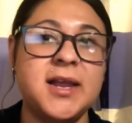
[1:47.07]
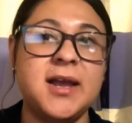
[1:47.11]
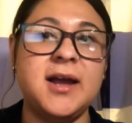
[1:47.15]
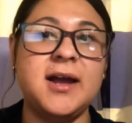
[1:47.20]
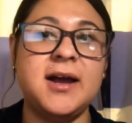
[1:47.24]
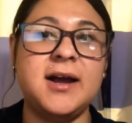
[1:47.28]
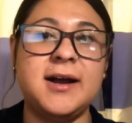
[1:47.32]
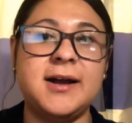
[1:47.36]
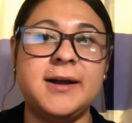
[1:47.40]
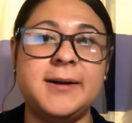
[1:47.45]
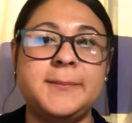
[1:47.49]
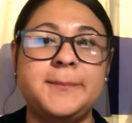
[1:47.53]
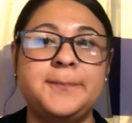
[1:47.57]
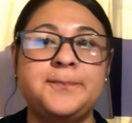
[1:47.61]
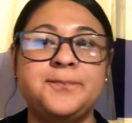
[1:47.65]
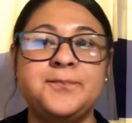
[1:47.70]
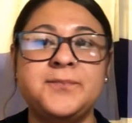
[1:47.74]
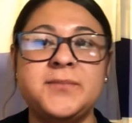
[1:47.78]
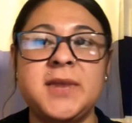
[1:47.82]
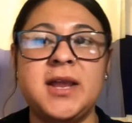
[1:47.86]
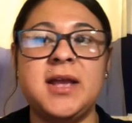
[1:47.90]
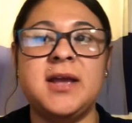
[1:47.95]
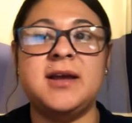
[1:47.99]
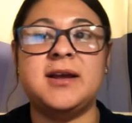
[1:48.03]

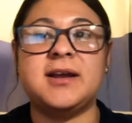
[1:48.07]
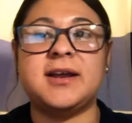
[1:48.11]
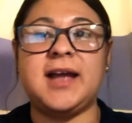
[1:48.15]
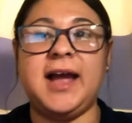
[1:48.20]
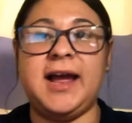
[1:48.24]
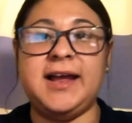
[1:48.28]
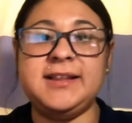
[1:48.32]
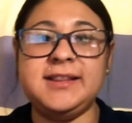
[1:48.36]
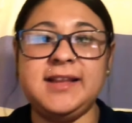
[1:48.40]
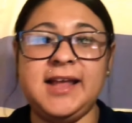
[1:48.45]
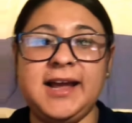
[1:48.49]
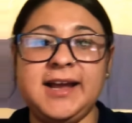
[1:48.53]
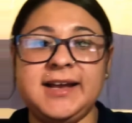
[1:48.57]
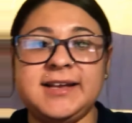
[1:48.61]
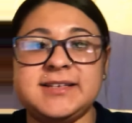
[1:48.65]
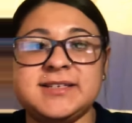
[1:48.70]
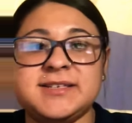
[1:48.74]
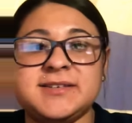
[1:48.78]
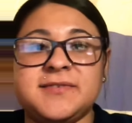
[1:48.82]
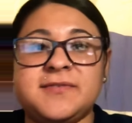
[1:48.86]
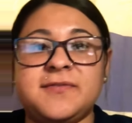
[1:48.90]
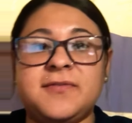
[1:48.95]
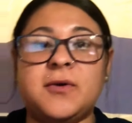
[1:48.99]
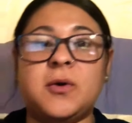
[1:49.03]

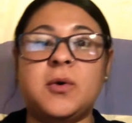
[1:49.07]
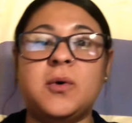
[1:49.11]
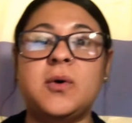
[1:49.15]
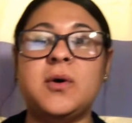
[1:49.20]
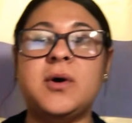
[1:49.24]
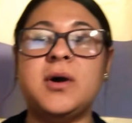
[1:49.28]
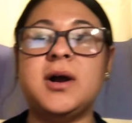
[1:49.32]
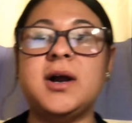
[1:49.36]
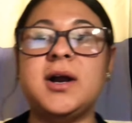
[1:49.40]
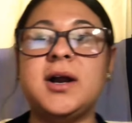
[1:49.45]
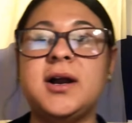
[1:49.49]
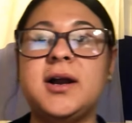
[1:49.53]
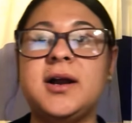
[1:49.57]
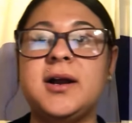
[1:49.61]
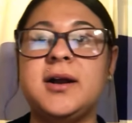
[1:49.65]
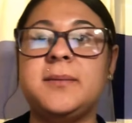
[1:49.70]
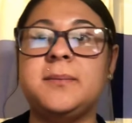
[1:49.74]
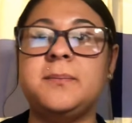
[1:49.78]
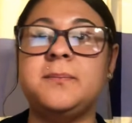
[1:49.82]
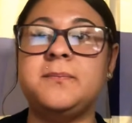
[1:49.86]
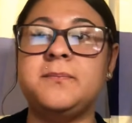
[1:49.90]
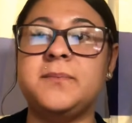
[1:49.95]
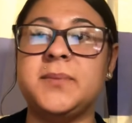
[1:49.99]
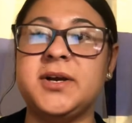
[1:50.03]
Guidelines for
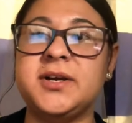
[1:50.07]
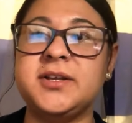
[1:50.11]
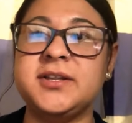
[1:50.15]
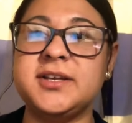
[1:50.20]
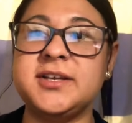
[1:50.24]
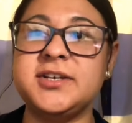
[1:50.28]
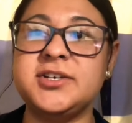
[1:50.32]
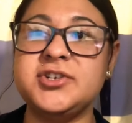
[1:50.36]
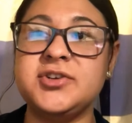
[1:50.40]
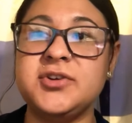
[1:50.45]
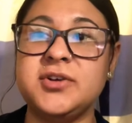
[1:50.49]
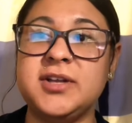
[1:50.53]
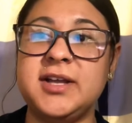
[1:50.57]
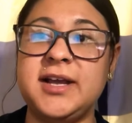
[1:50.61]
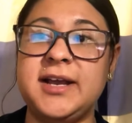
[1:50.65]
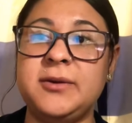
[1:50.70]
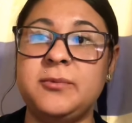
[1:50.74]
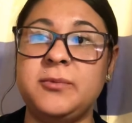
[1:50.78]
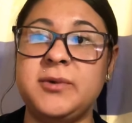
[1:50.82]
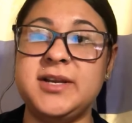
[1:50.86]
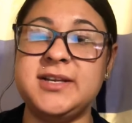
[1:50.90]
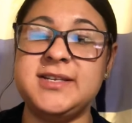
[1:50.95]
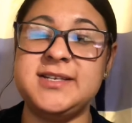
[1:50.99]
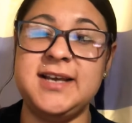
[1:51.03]
birth control and
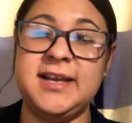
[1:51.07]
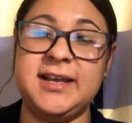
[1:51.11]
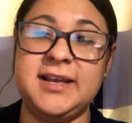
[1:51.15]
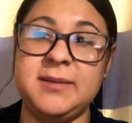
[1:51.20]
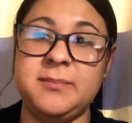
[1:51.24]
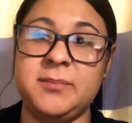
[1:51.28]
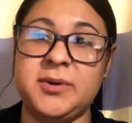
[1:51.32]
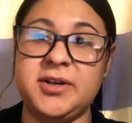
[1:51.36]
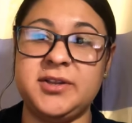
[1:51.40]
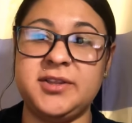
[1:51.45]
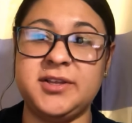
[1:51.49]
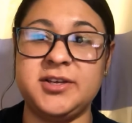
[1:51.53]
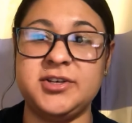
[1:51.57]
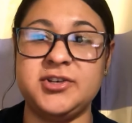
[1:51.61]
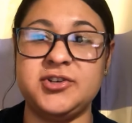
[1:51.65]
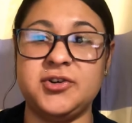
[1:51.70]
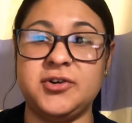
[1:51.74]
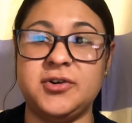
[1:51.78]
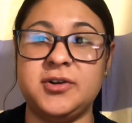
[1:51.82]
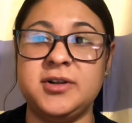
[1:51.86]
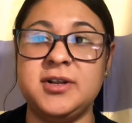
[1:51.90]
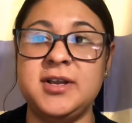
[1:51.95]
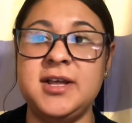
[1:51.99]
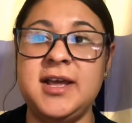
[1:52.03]
when taking birth
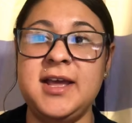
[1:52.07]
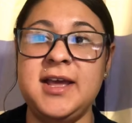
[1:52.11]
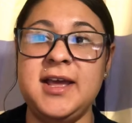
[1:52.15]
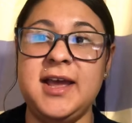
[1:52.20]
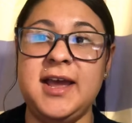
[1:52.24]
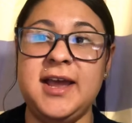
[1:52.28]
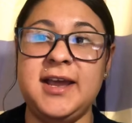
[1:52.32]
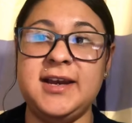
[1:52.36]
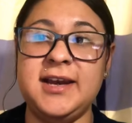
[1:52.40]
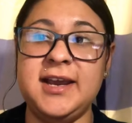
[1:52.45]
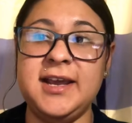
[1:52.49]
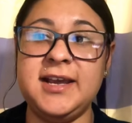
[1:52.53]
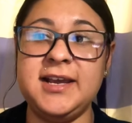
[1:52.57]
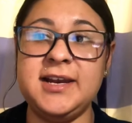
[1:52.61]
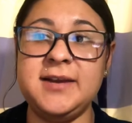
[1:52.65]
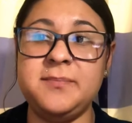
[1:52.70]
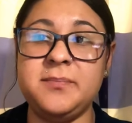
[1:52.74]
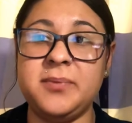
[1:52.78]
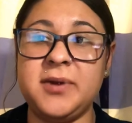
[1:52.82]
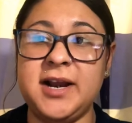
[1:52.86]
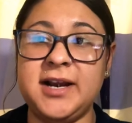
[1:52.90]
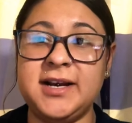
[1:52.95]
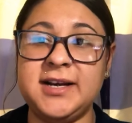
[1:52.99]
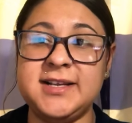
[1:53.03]
control. A negative
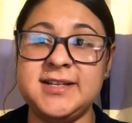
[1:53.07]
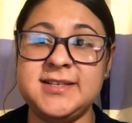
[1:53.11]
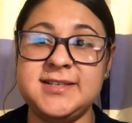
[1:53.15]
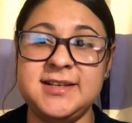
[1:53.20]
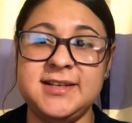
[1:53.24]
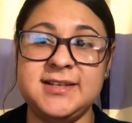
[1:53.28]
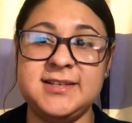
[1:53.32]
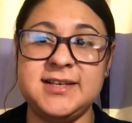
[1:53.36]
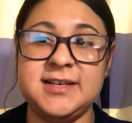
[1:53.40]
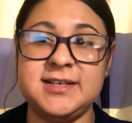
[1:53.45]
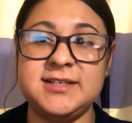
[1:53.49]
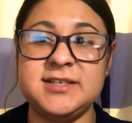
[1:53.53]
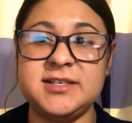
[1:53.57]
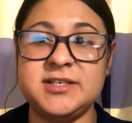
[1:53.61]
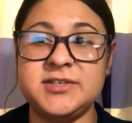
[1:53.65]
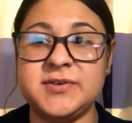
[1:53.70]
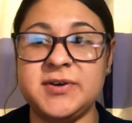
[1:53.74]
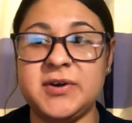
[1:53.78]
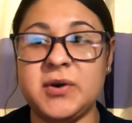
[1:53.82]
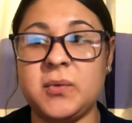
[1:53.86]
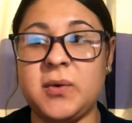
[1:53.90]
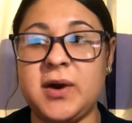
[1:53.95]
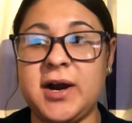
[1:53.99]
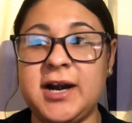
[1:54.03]
pregnancy test is
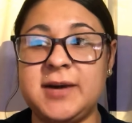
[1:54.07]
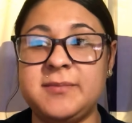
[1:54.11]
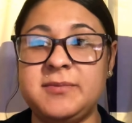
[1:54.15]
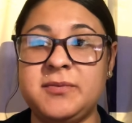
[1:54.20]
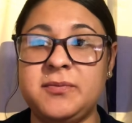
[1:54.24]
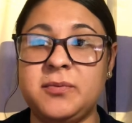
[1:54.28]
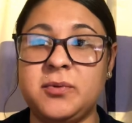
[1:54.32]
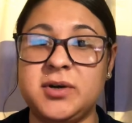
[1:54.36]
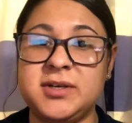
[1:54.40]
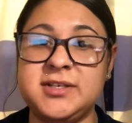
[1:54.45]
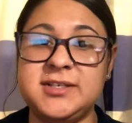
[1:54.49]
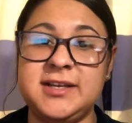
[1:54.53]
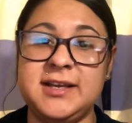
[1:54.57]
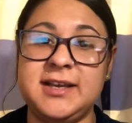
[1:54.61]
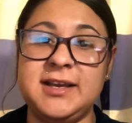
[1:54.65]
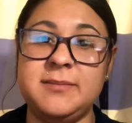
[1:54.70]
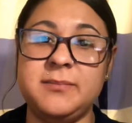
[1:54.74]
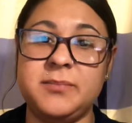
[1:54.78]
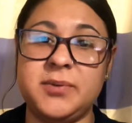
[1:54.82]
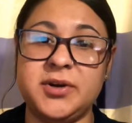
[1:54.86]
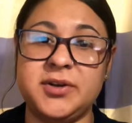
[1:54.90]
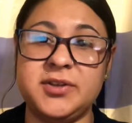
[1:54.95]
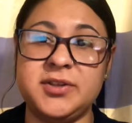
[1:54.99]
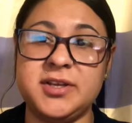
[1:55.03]
required before taking
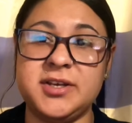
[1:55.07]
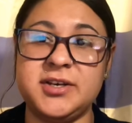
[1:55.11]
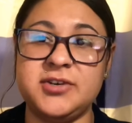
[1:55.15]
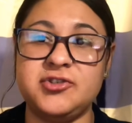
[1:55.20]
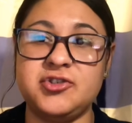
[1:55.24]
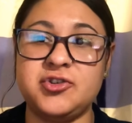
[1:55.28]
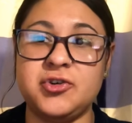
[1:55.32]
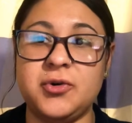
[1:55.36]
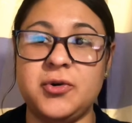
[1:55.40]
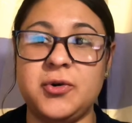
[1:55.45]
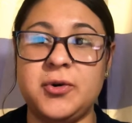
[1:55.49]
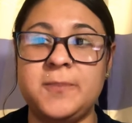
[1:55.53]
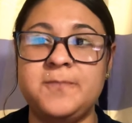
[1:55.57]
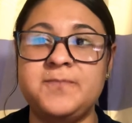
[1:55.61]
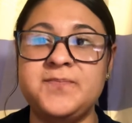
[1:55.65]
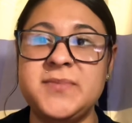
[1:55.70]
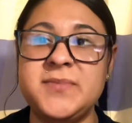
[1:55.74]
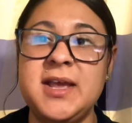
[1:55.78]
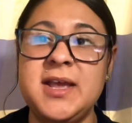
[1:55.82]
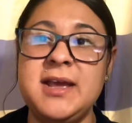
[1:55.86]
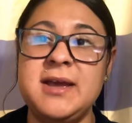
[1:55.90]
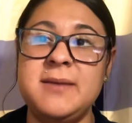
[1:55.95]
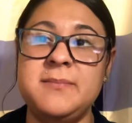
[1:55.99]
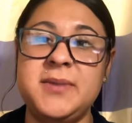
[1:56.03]
birth control.
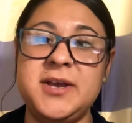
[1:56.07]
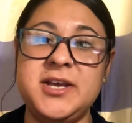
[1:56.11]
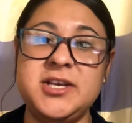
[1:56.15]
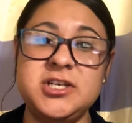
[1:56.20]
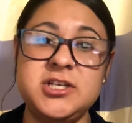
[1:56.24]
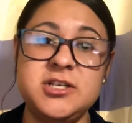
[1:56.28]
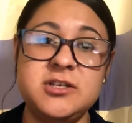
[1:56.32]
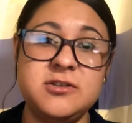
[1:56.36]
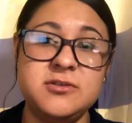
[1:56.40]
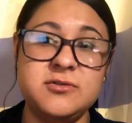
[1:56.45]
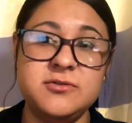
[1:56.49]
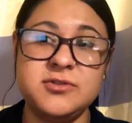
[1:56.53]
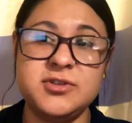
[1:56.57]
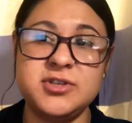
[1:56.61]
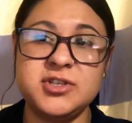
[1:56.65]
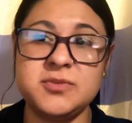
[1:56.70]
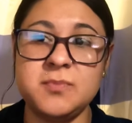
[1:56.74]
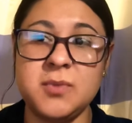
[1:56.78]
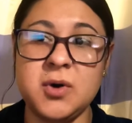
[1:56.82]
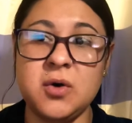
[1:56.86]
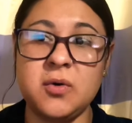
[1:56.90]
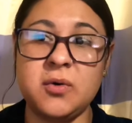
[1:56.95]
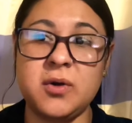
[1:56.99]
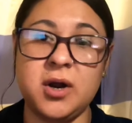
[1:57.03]
Patients who
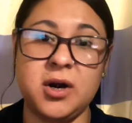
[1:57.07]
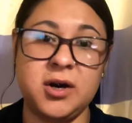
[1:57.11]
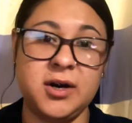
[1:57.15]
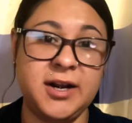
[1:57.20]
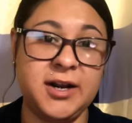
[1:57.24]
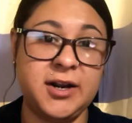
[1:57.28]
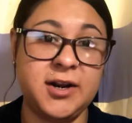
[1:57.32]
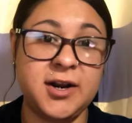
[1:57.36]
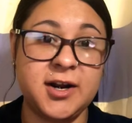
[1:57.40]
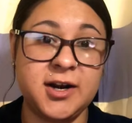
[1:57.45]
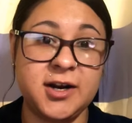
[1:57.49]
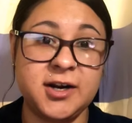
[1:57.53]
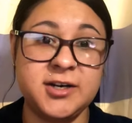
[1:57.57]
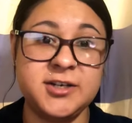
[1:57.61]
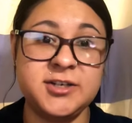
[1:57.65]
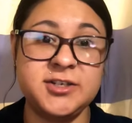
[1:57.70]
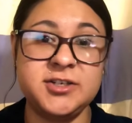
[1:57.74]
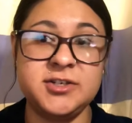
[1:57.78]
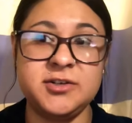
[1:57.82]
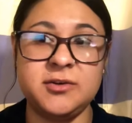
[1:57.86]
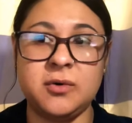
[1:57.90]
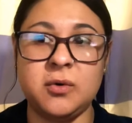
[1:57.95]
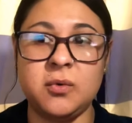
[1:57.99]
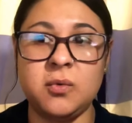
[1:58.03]
smoke are encouraged
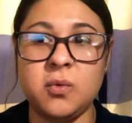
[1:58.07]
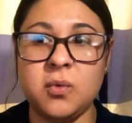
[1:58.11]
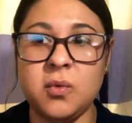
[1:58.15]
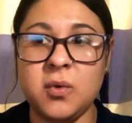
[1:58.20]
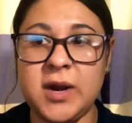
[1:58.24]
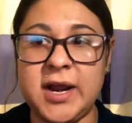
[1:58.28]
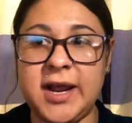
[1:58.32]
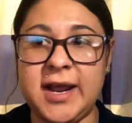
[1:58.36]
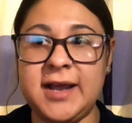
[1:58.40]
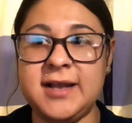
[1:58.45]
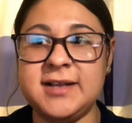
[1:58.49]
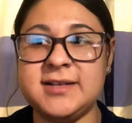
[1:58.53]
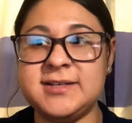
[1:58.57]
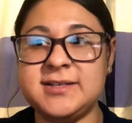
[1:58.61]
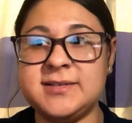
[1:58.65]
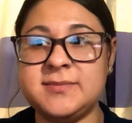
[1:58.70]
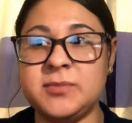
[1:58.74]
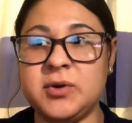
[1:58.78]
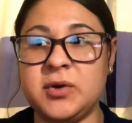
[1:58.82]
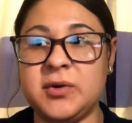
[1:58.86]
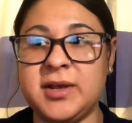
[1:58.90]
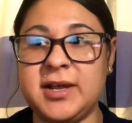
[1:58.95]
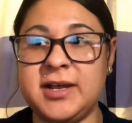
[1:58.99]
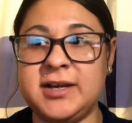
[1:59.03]
to quit
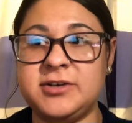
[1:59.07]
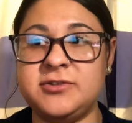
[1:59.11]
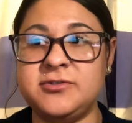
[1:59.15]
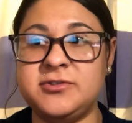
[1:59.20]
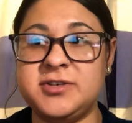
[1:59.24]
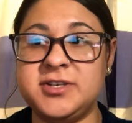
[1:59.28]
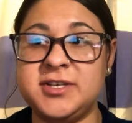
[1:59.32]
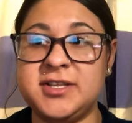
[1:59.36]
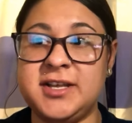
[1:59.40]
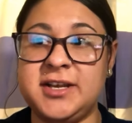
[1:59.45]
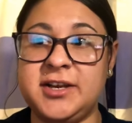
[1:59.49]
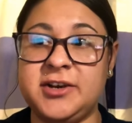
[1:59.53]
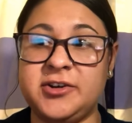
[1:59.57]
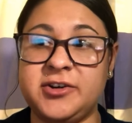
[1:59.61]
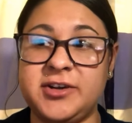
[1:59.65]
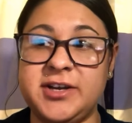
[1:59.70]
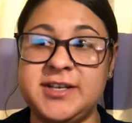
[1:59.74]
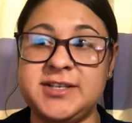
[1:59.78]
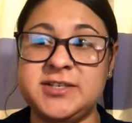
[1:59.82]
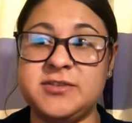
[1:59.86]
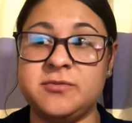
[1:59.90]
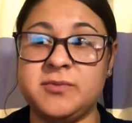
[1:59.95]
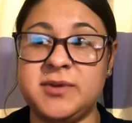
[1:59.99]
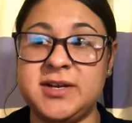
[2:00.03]
smoking due to the
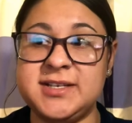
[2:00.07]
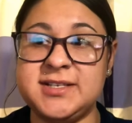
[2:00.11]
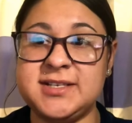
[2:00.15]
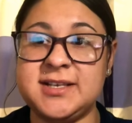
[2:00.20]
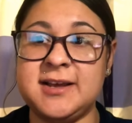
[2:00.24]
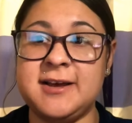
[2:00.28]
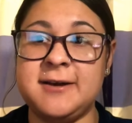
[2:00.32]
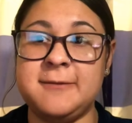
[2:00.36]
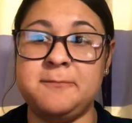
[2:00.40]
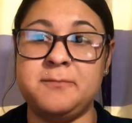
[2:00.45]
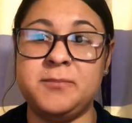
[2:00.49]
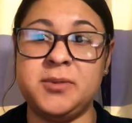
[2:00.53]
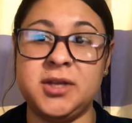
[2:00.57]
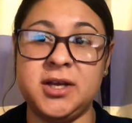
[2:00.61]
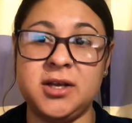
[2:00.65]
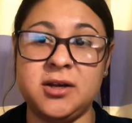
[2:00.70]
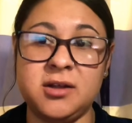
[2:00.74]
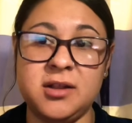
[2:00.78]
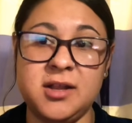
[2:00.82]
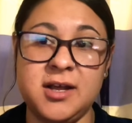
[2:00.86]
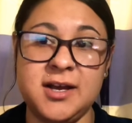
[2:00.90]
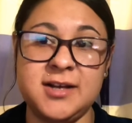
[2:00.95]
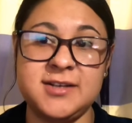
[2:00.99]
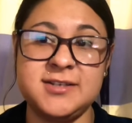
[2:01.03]
increased risk of blood
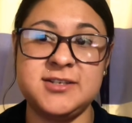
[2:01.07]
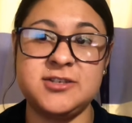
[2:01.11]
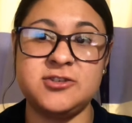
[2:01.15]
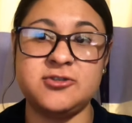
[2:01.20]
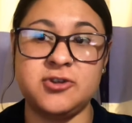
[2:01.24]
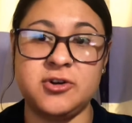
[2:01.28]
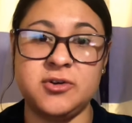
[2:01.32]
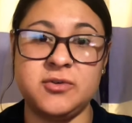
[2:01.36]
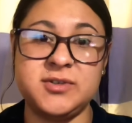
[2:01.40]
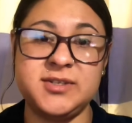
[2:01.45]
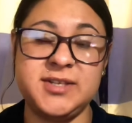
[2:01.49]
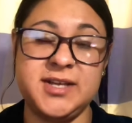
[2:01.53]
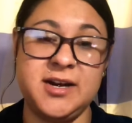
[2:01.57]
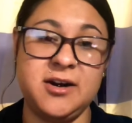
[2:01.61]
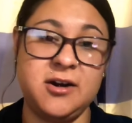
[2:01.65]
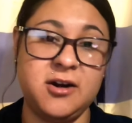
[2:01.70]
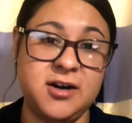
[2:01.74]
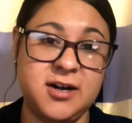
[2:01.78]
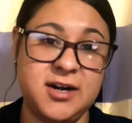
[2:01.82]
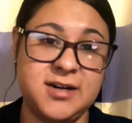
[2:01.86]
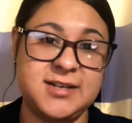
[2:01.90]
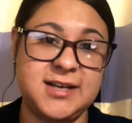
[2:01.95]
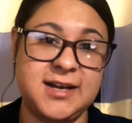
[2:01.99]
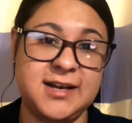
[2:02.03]
clots, strokes, and
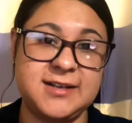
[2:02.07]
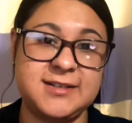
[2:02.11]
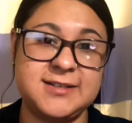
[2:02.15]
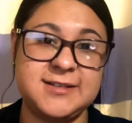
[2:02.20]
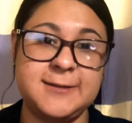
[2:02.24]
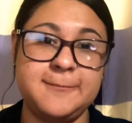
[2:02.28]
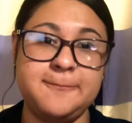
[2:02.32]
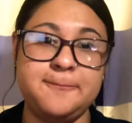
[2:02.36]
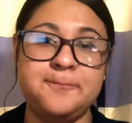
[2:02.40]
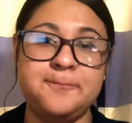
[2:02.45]
heart attacks.